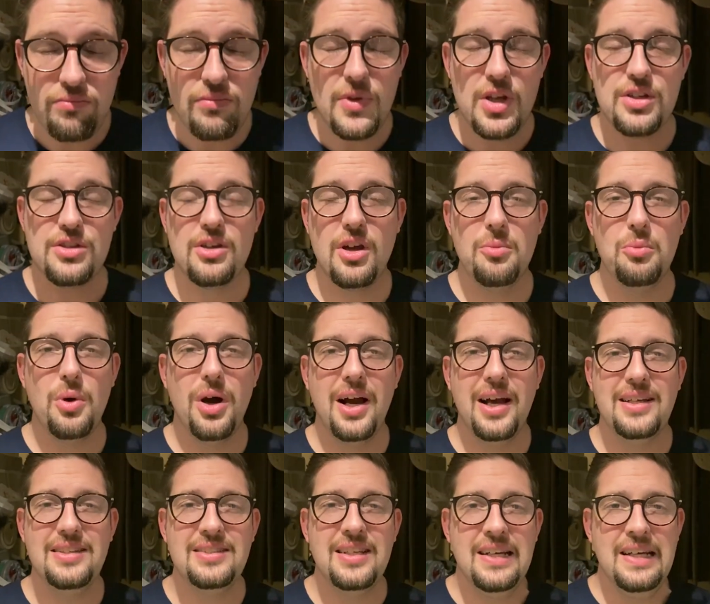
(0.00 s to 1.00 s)
soap
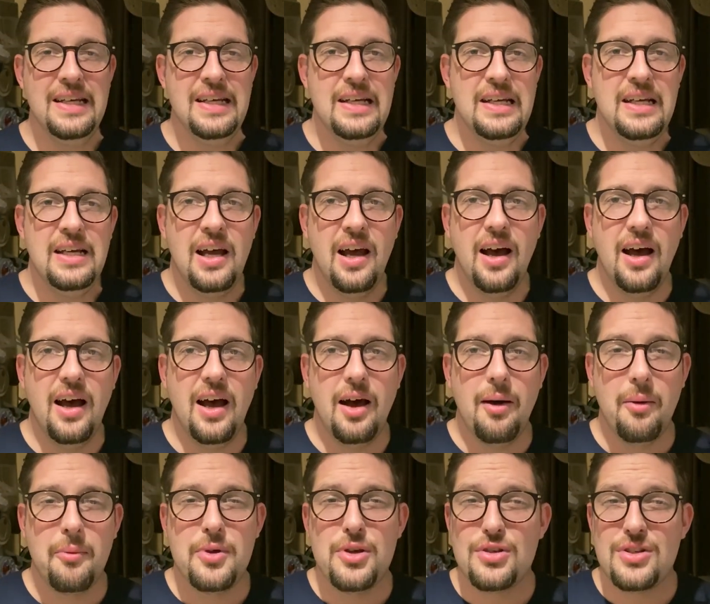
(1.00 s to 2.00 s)
wise,
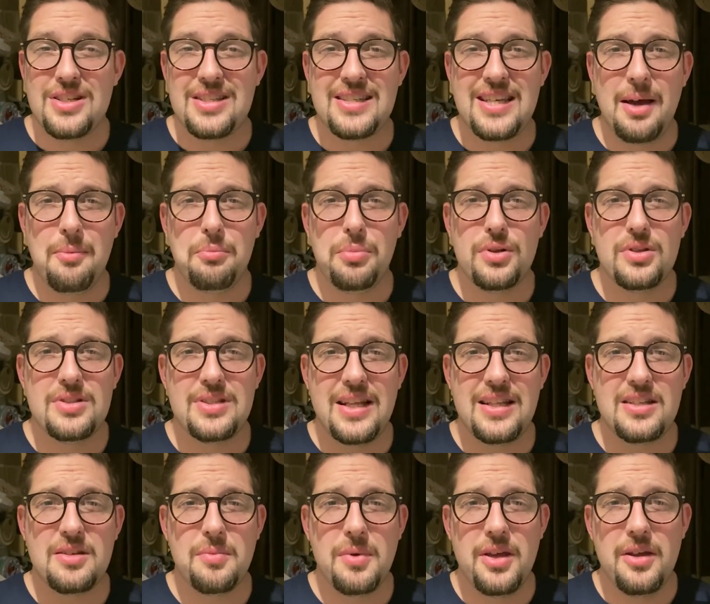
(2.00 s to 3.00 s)
I'm using a sample
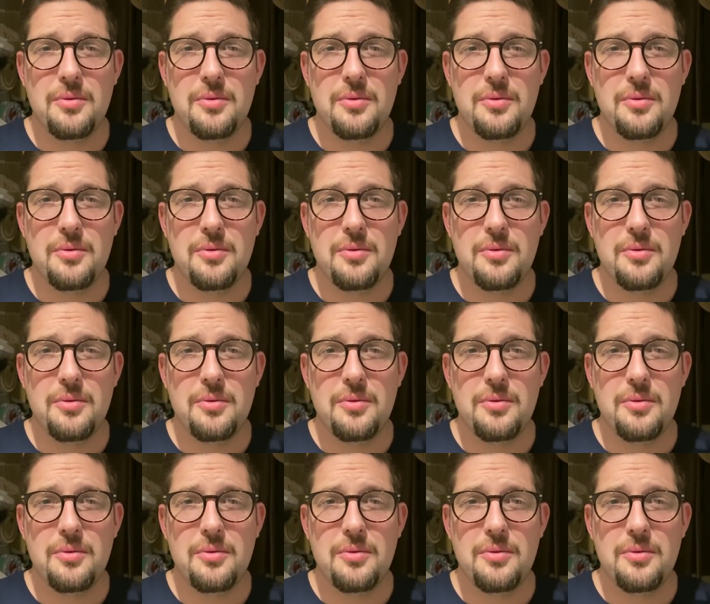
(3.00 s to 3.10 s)
sent to me